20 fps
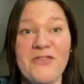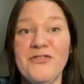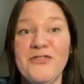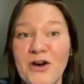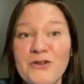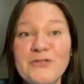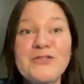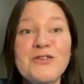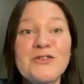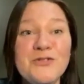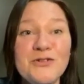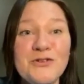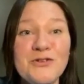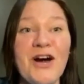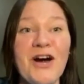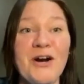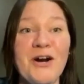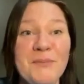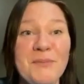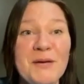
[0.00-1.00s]
Those who do
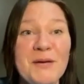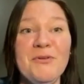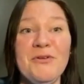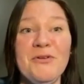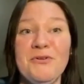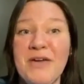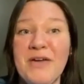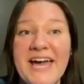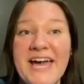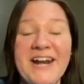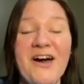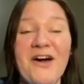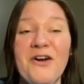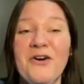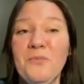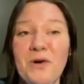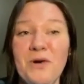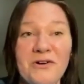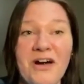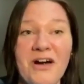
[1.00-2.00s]
not are people who cannot
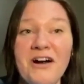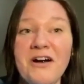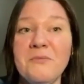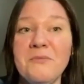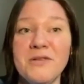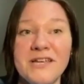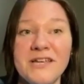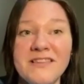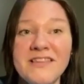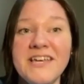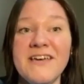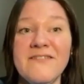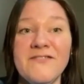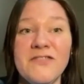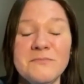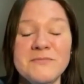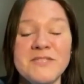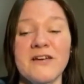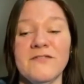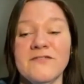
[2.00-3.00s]
or will not completely give
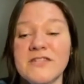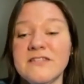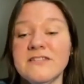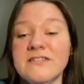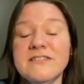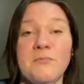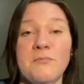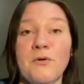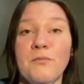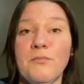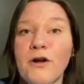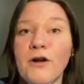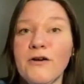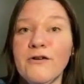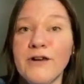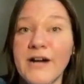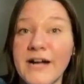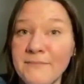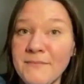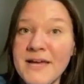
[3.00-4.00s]
themselves to this simple
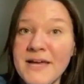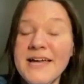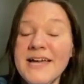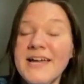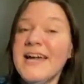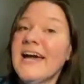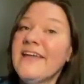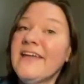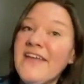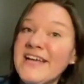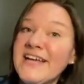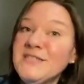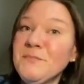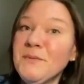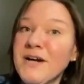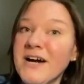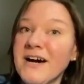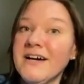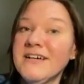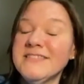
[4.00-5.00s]
program. And that's
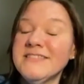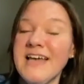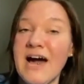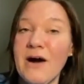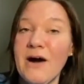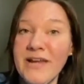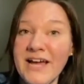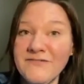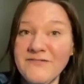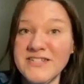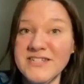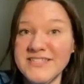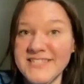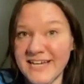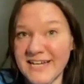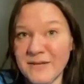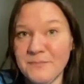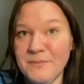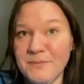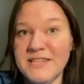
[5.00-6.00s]
because I would have to
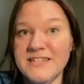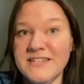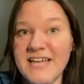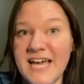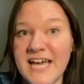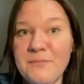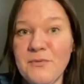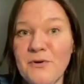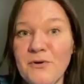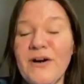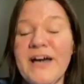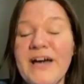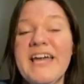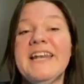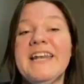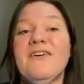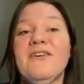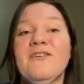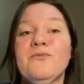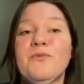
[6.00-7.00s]
stand up at the table
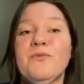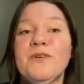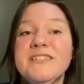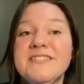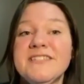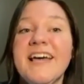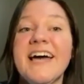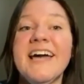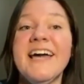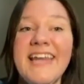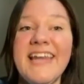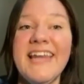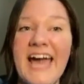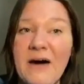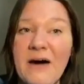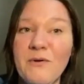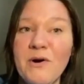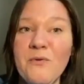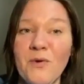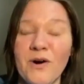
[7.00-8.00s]
and recite
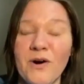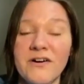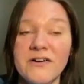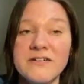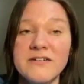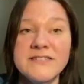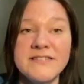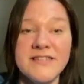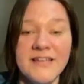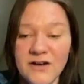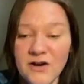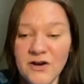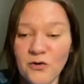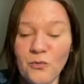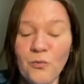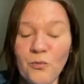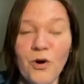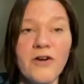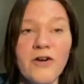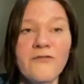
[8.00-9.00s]
how it works
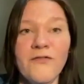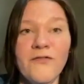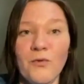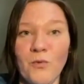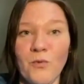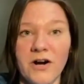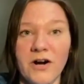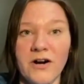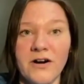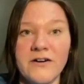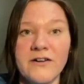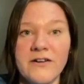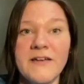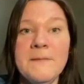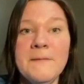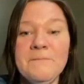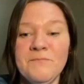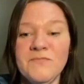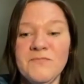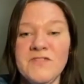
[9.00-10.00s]
word for word
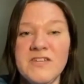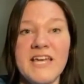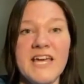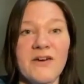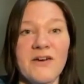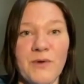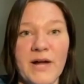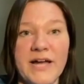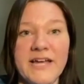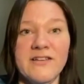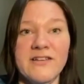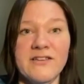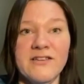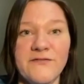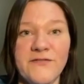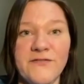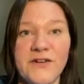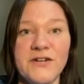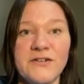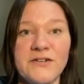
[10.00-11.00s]
to get regular
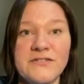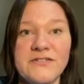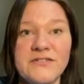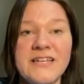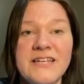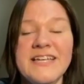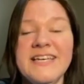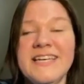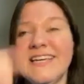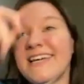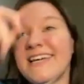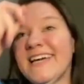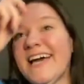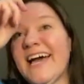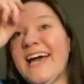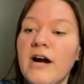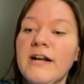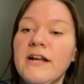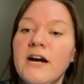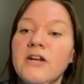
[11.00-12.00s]
food. I
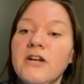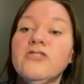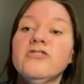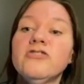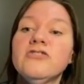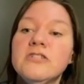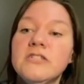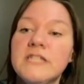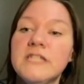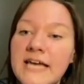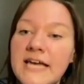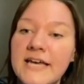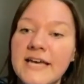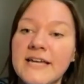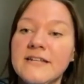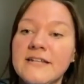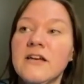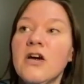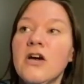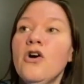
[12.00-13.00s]
try to
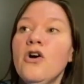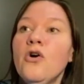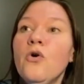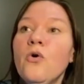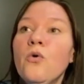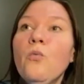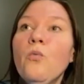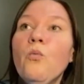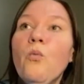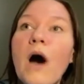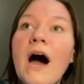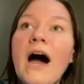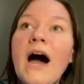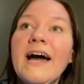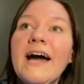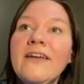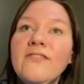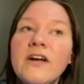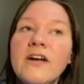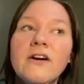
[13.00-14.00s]
understand
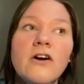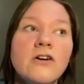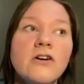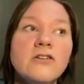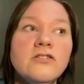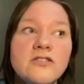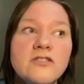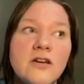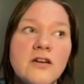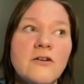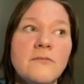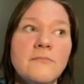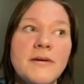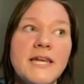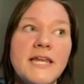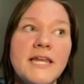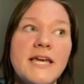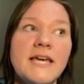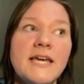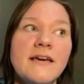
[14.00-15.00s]
why there are so
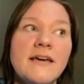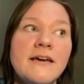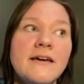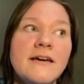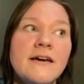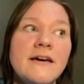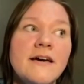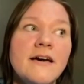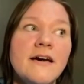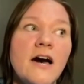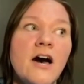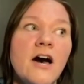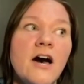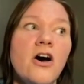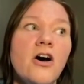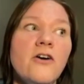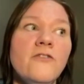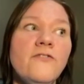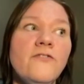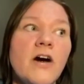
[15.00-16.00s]
many
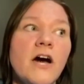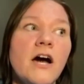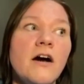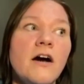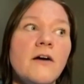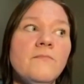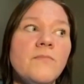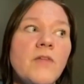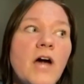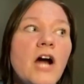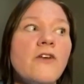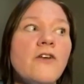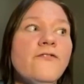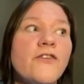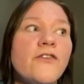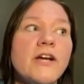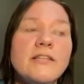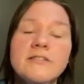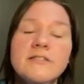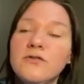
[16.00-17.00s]
of our
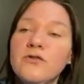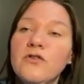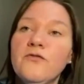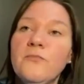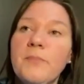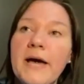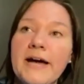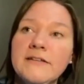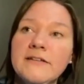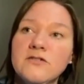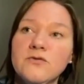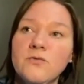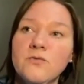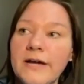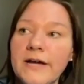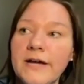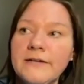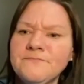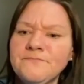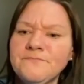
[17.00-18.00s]
friends who have passed
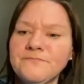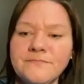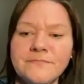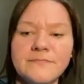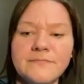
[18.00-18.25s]
away.